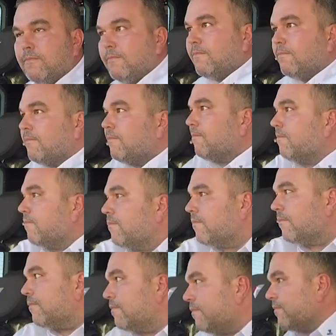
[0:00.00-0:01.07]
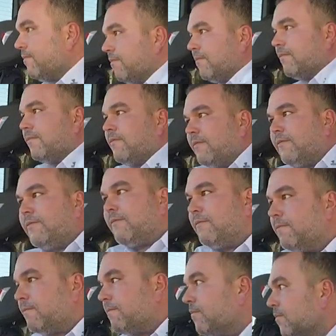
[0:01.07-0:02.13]
and this gives us a big power,
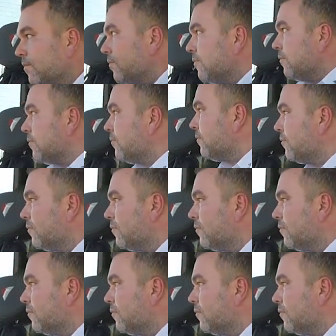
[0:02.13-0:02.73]
which is